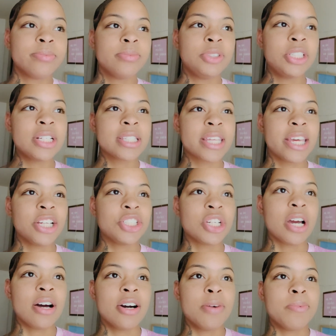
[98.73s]
just catch
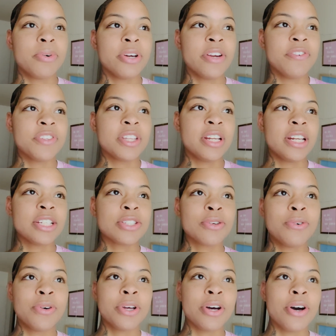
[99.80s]
y'all up on everything that's
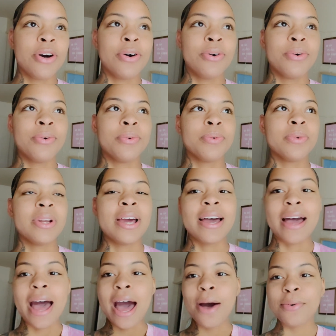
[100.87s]
going on.
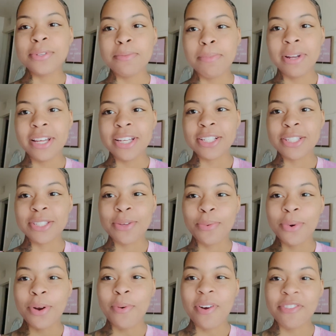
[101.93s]
I was blessed
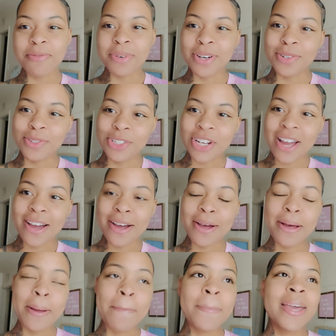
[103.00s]
with a work from home
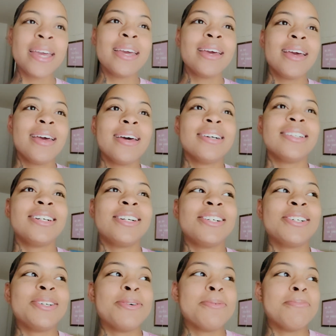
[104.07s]
job
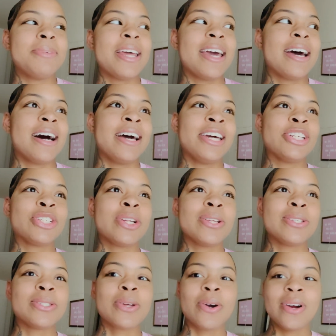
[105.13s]
that I actually
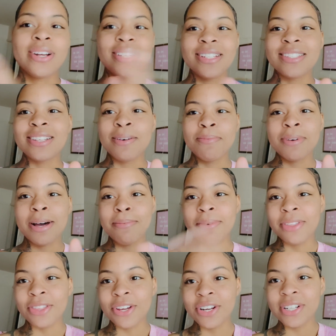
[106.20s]
start this
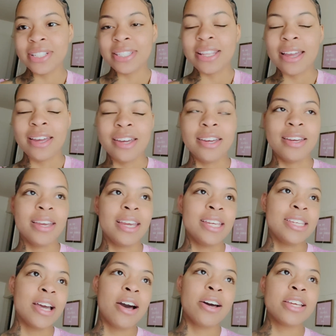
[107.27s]
upcoming Thursday. And
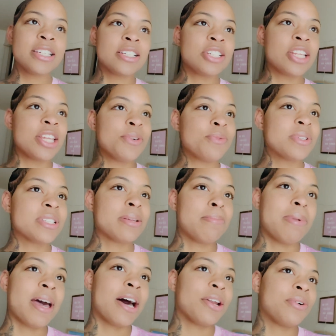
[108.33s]
y'all, it was a
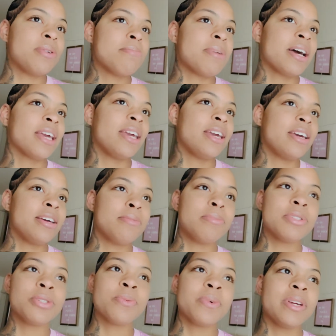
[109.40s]
battle in my head
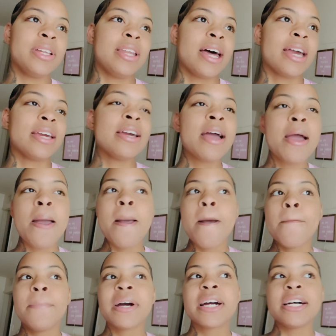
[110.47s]
between like,
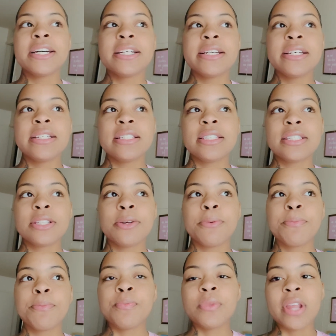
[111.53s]
because
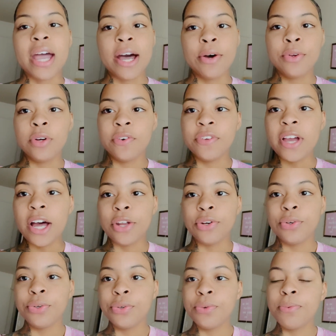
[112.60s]
I don't know if y'all
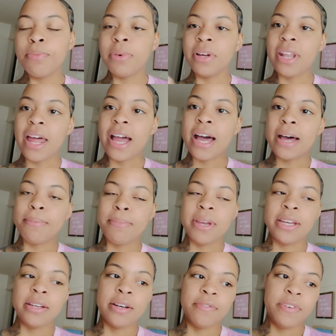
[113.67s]
knew, but like I
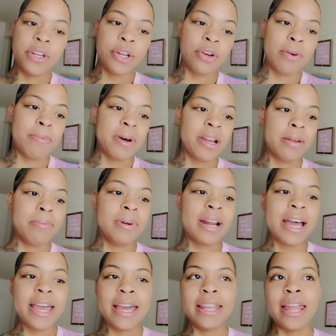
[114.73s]
made a video about it, but
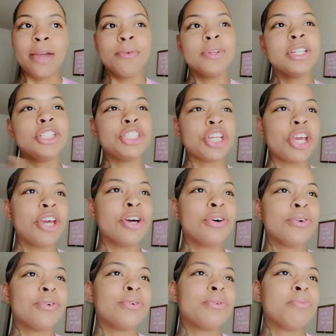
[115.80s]
I had like went to
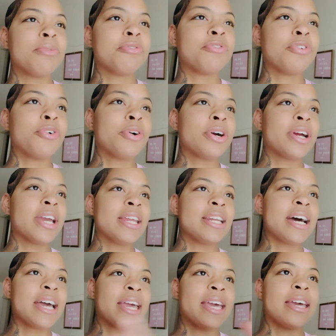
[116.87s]
jail before and
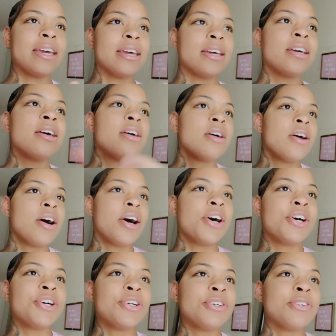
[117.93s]
I had
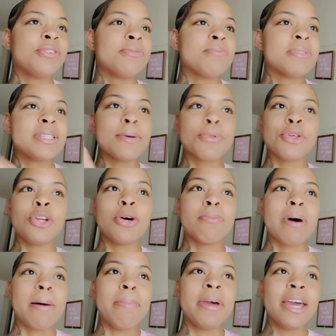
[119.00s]
something on
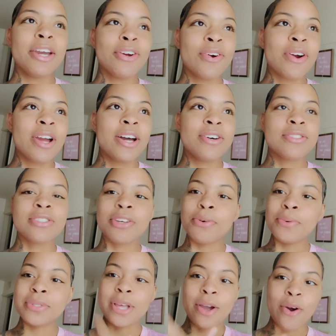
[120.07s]
my background, so it
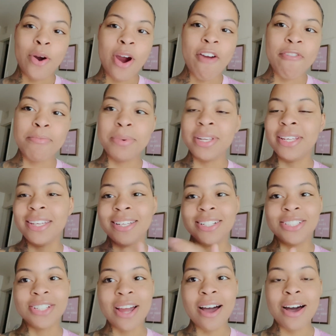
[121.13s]
was like hard for me to get
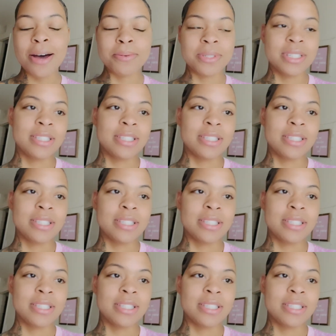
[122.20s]
jobs and